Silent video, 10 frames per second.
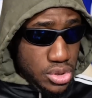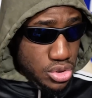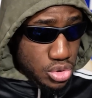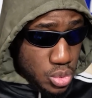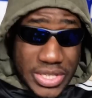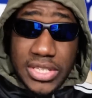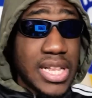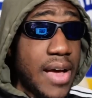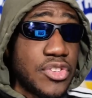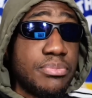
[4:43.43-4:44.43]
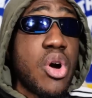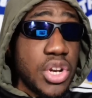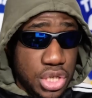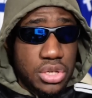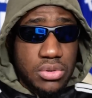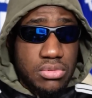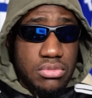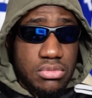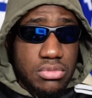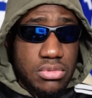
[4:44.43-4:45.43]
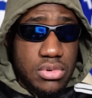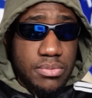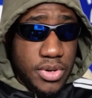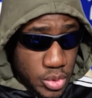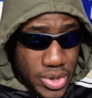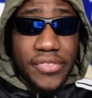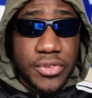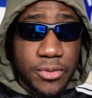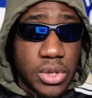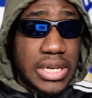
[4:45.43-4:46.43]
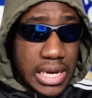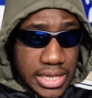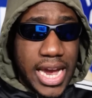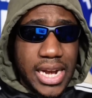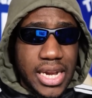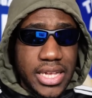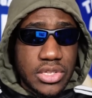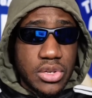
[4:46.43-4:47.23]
we still have to punish you because we have to follow the guidelines,